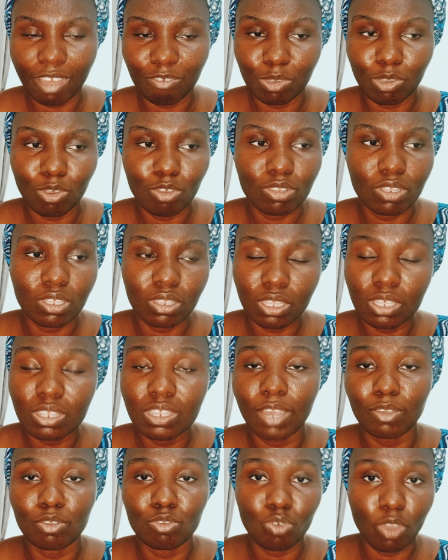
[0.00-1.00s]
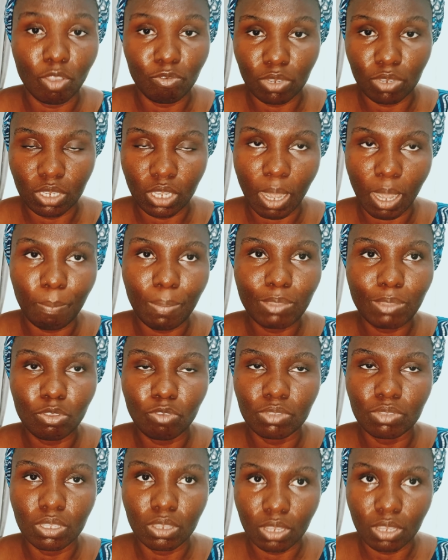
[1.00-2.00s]
because the things that you do every day are part of
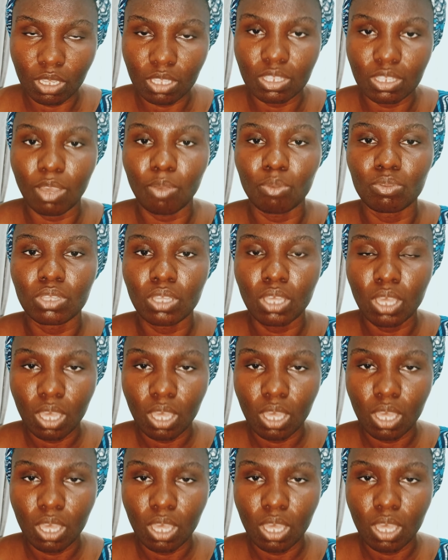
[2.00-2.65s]
the things that would